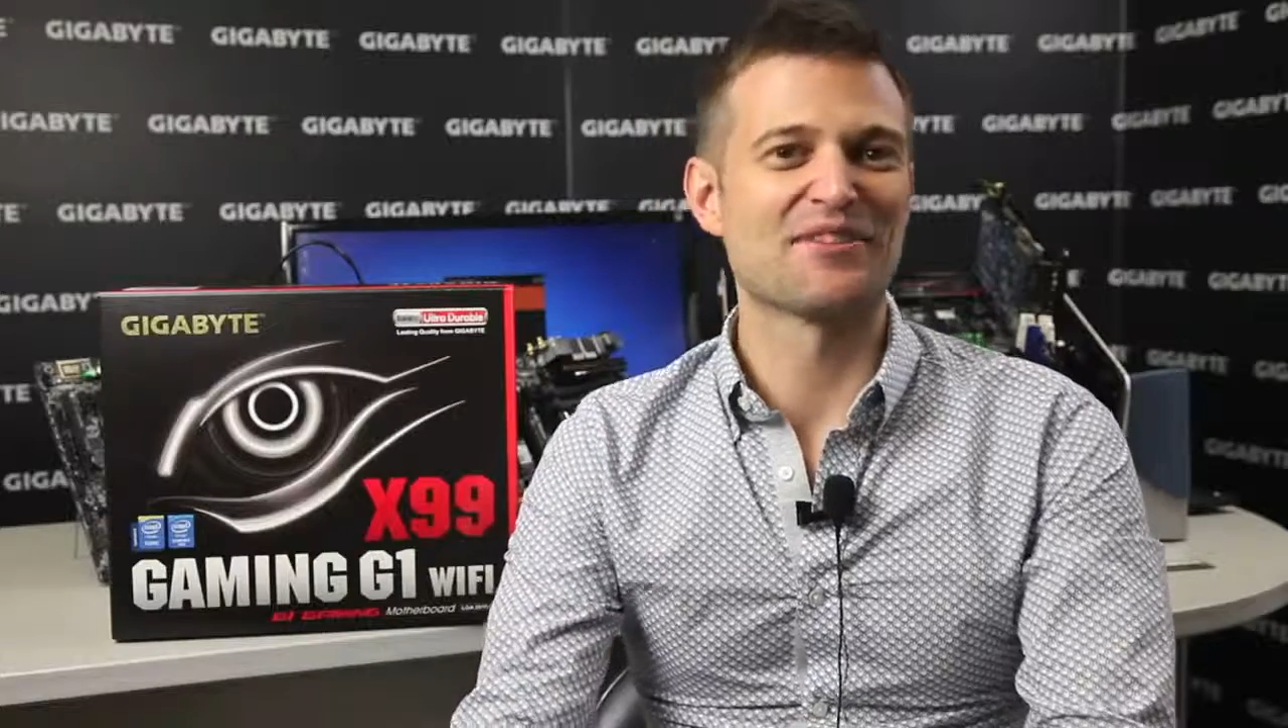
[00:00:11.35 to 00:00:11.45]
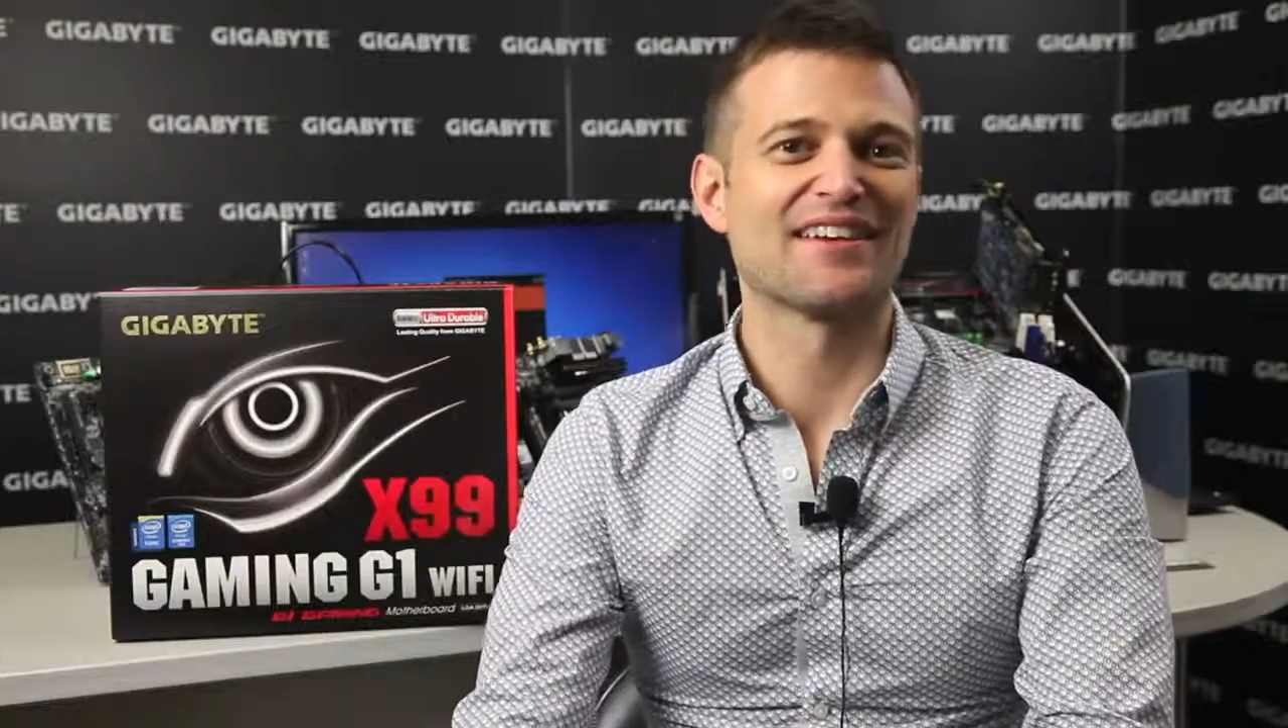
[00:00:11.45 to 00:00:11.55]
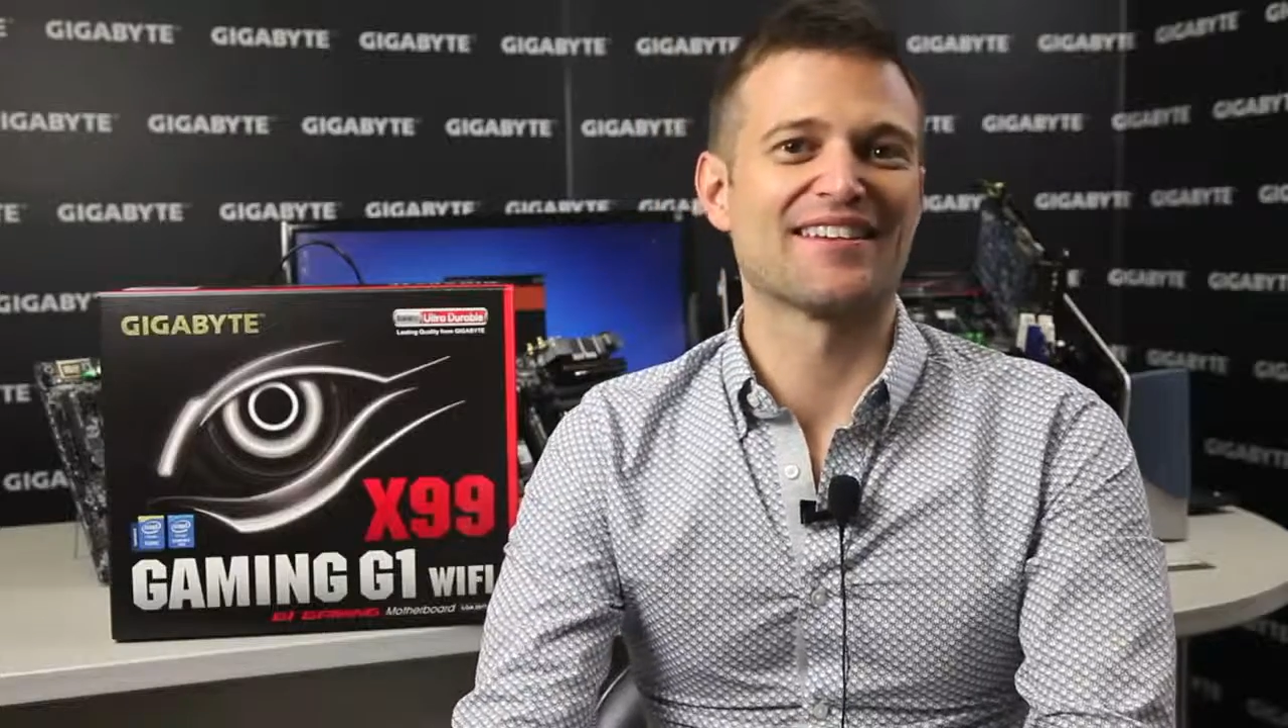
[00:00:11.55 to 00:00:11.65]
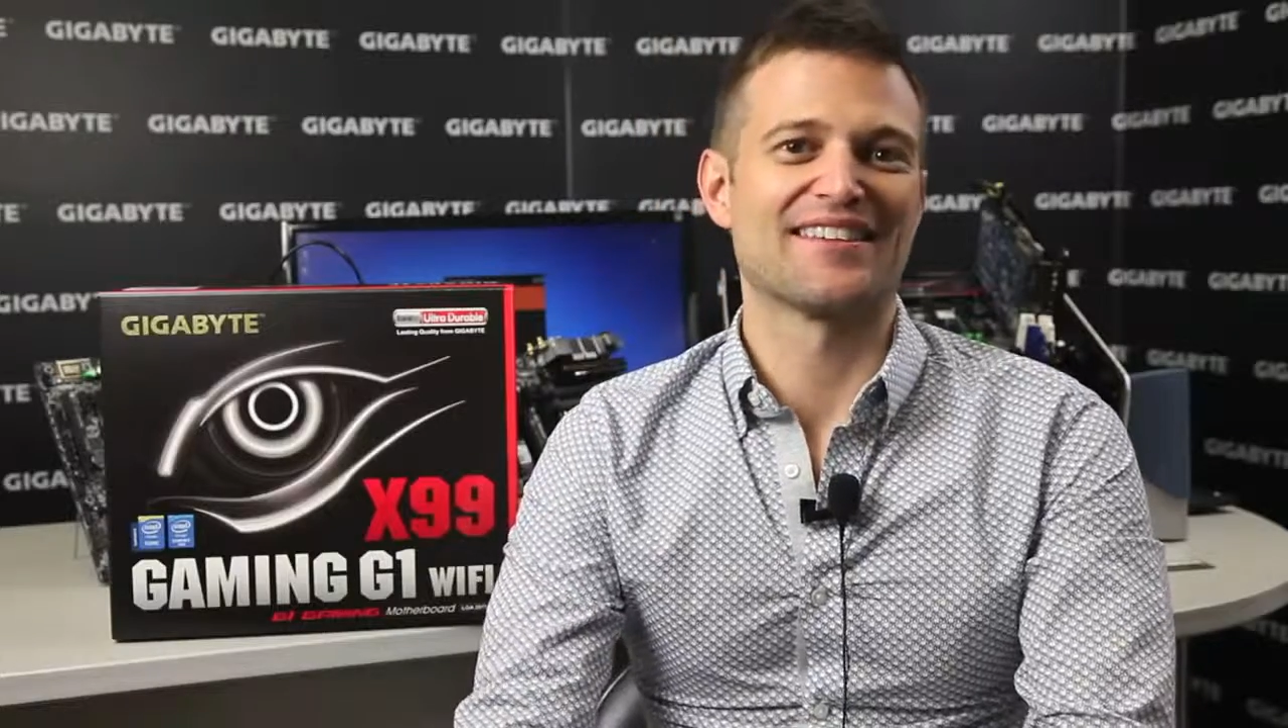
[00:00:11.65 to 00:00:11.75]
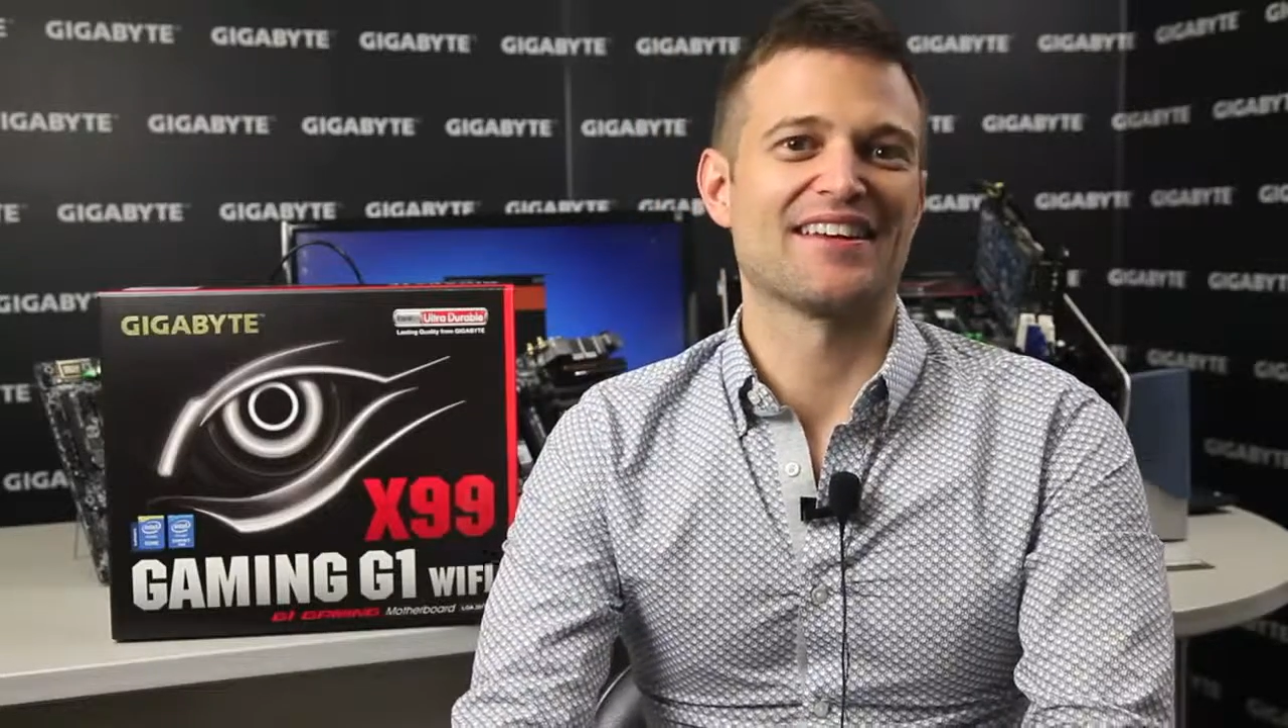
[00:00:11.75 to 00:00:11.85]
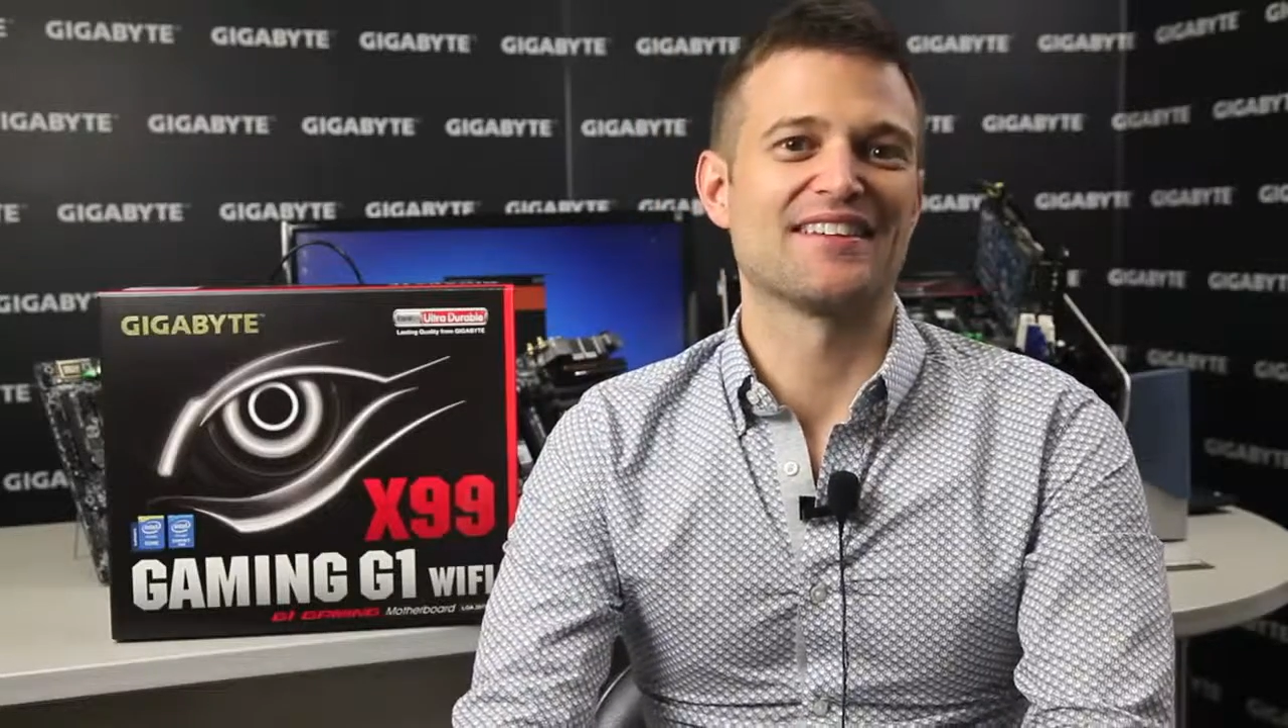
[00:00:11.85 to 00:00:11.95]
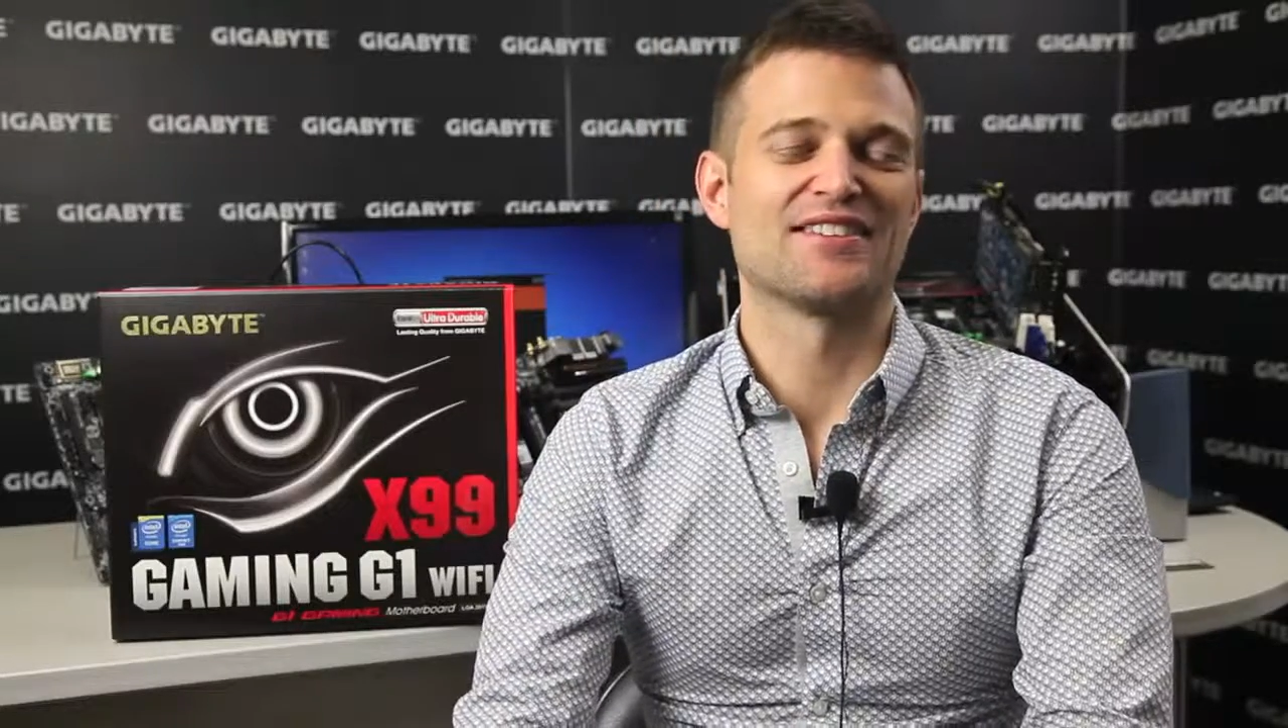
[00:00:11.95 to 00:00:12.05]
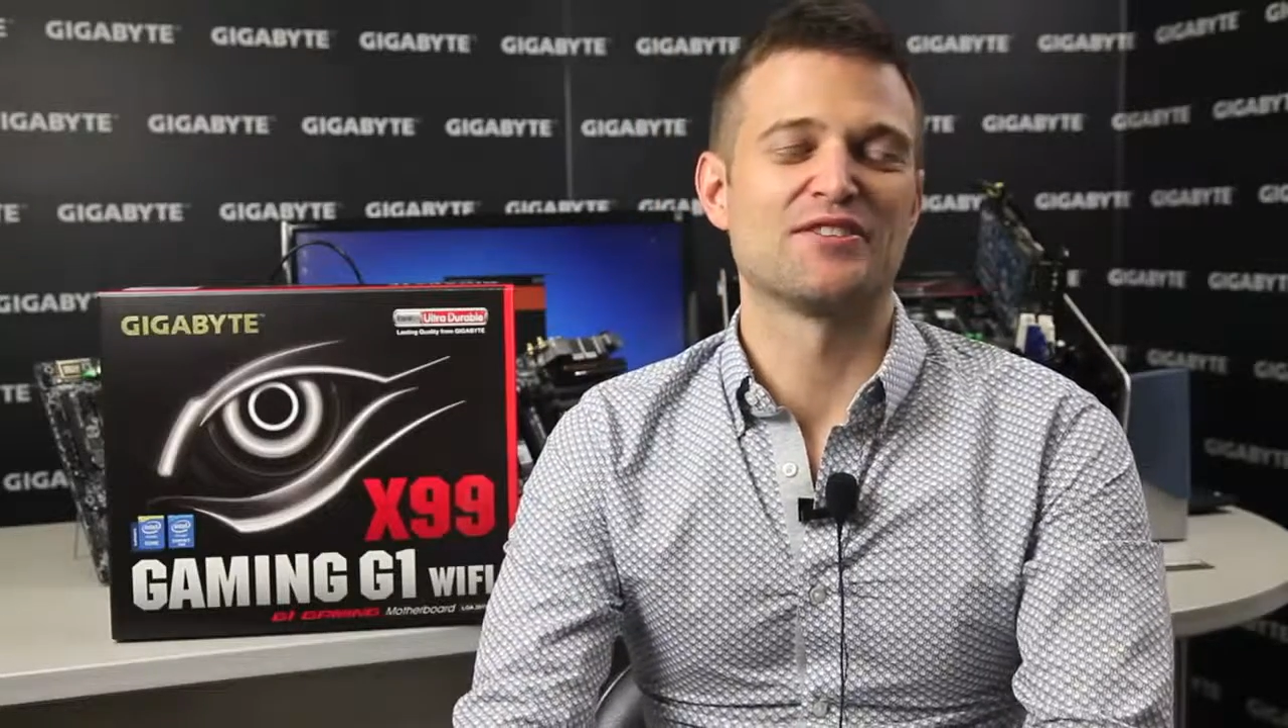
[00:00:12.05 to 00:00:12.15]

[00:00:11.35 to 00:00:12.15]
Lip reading: really excited